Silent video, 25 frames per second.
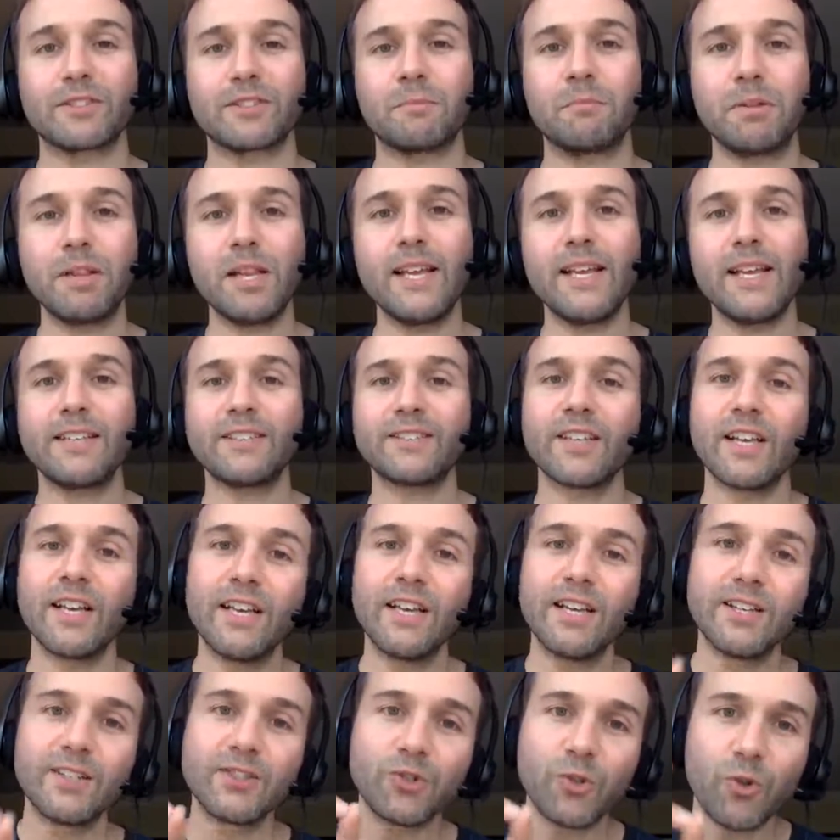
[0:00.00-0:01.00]
in place
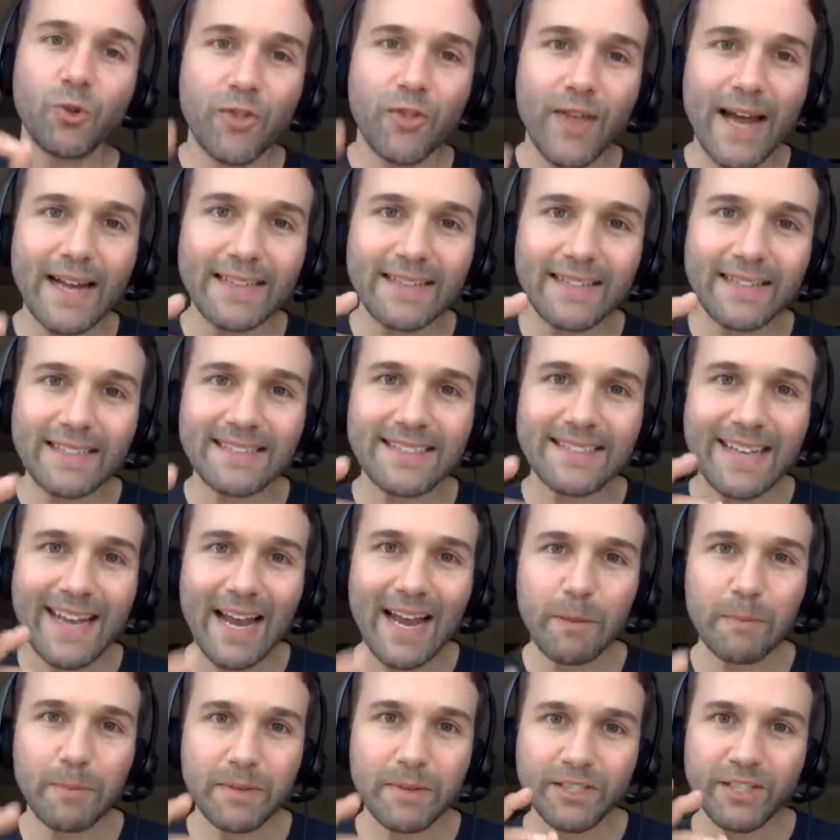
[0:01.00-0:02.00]
so that doesn't
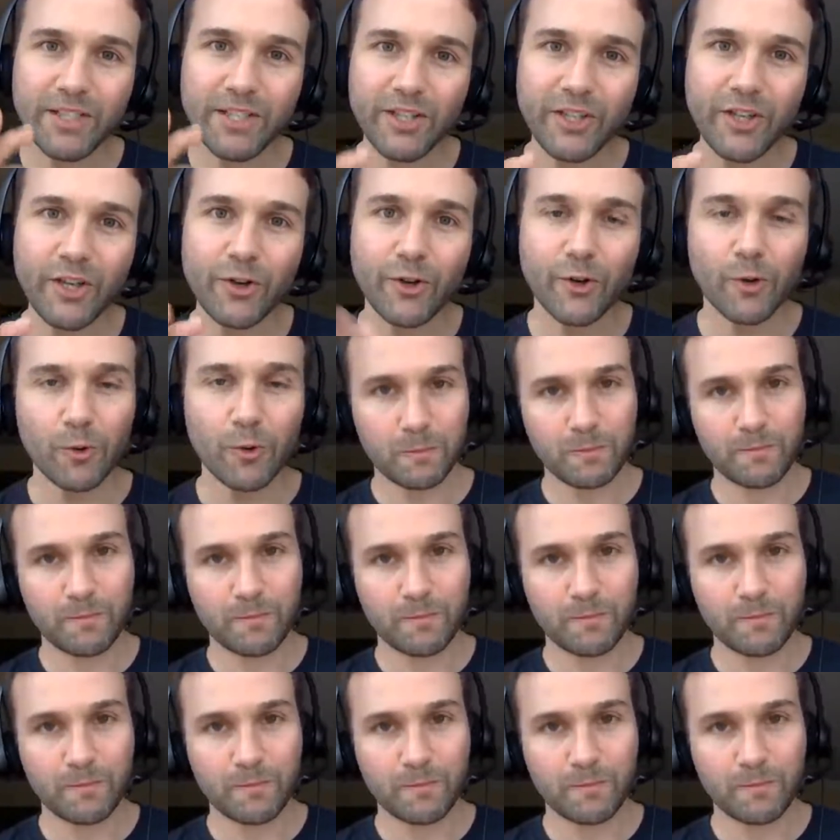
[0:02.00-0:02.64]
happen to you.